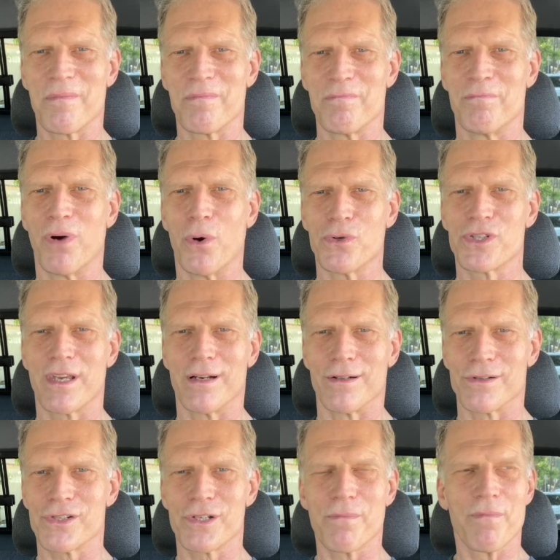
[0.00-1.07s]
Bow
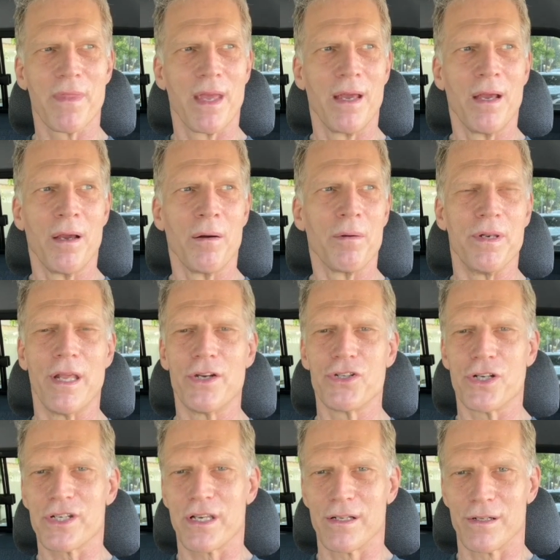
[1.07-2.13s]
skills,
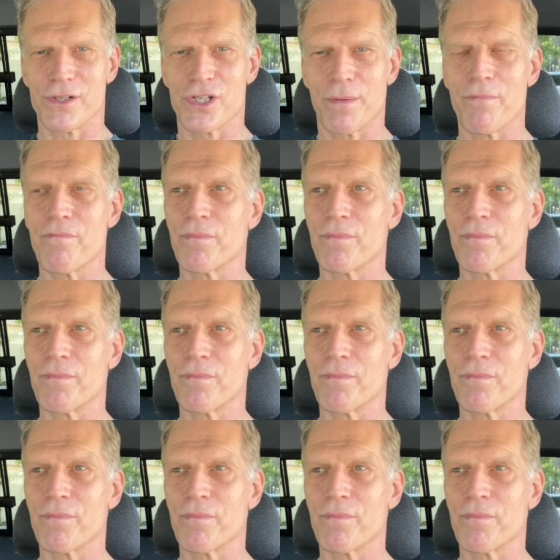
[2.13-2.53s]
ninja skills,